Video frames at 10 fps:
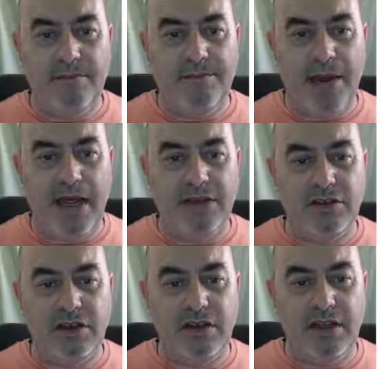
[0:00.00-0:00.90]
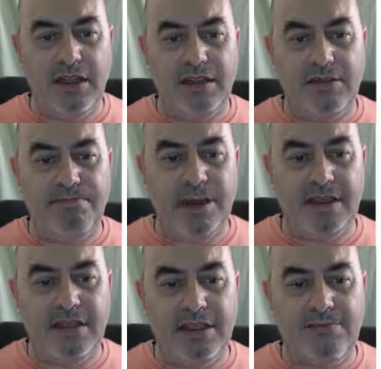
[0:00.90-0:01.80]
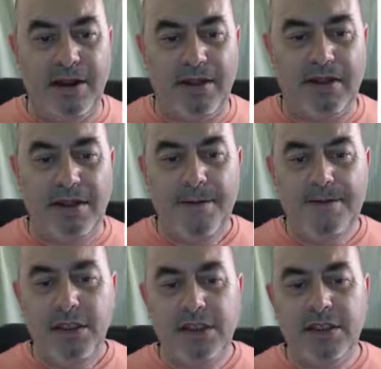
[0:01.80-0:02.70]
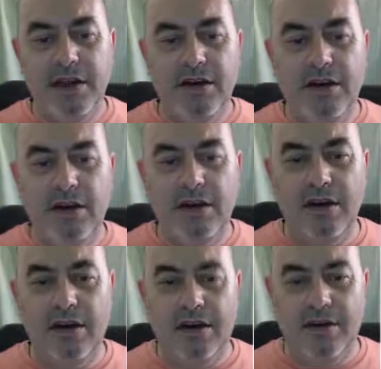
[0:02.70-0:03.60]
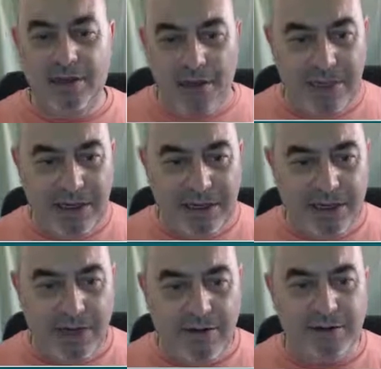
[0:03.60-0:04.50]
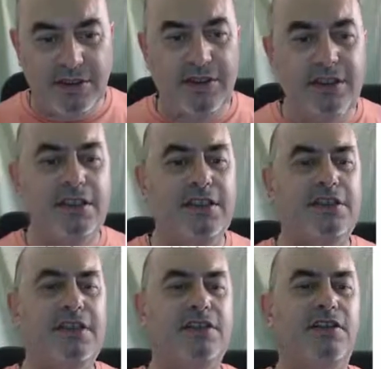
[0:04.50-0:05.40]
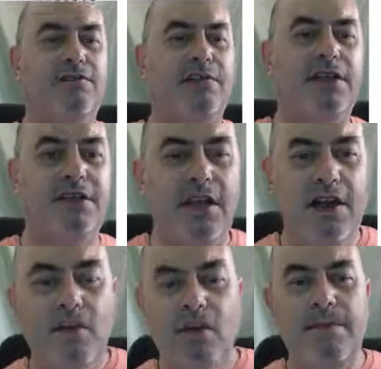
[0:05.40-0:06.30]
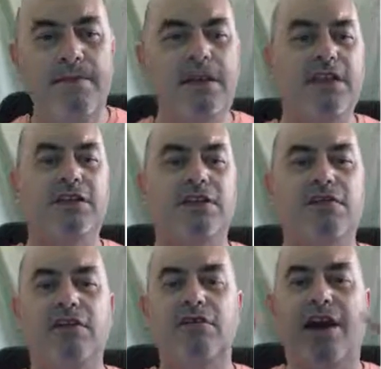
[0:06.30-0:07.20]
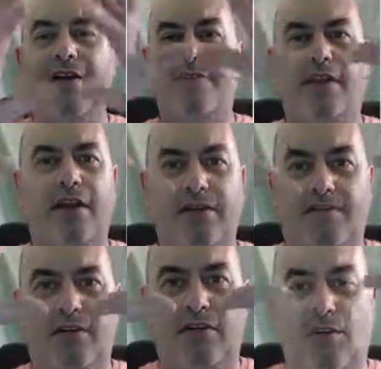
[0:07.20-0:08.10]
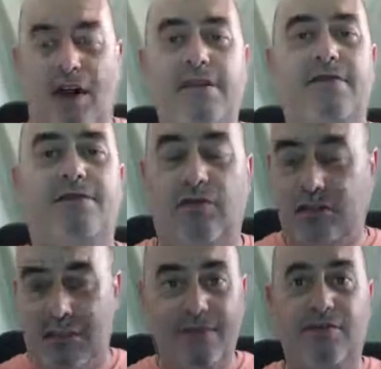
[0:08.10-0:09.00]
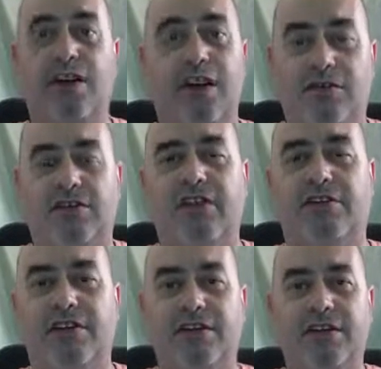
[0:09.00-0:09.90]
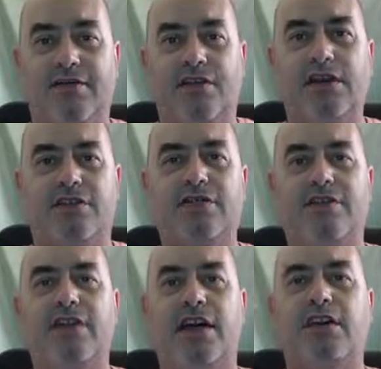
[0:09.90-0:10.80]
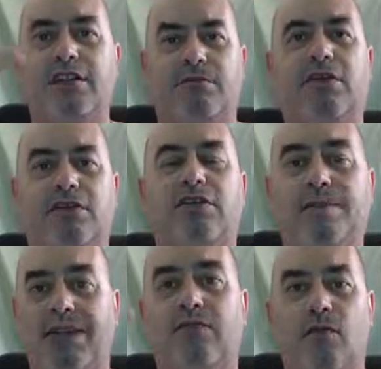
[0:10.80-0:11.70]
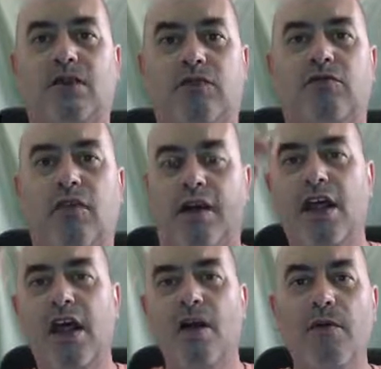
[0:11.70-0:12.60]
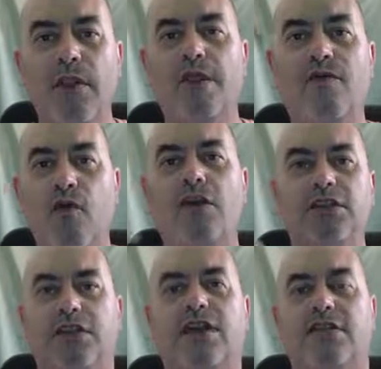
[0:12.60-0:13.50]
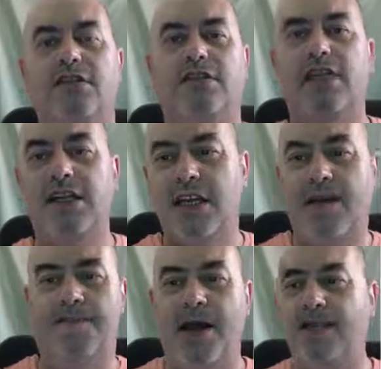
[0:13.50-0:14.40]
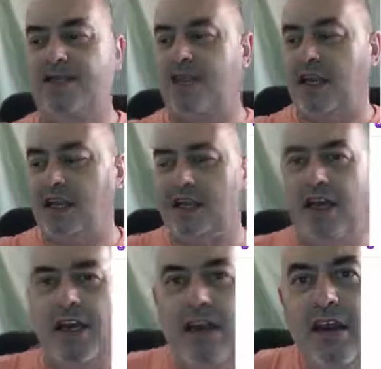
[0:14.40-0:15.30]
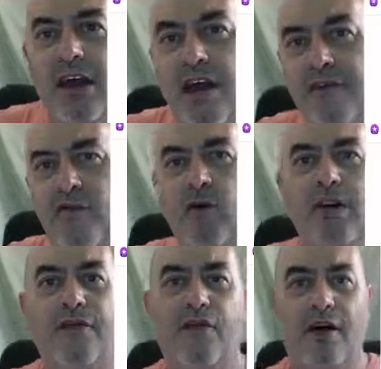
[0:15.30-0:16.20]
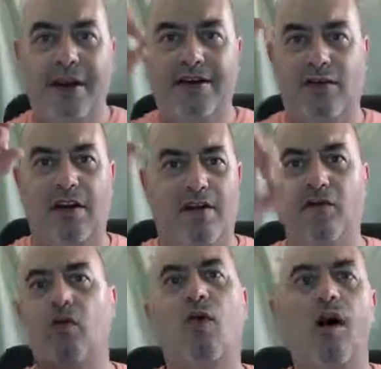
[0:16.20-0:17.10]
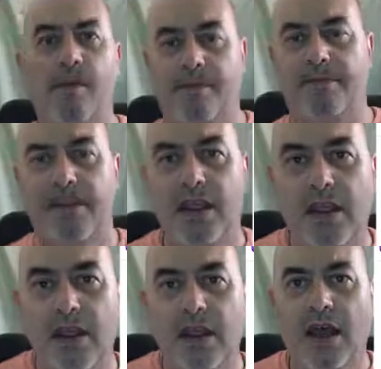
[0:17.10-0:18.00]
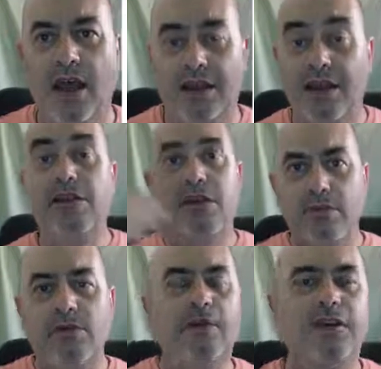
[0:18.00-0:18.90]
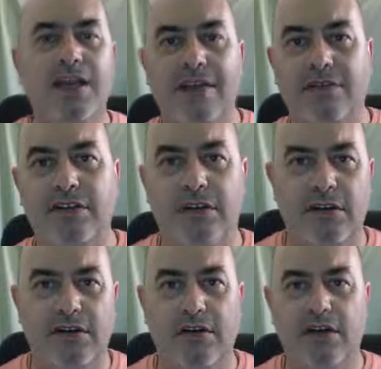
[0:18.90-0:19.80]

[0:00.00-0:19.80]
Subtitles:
badge. I can get this badge. So, and I've completed that one. So this is good, because what it means is you have like your 8 or 10 video series, and the first 3 videos is you make them module 1. When they've watched those, they get a badge saying, okay, I've qualified at level 1. Now you can move on to level 2.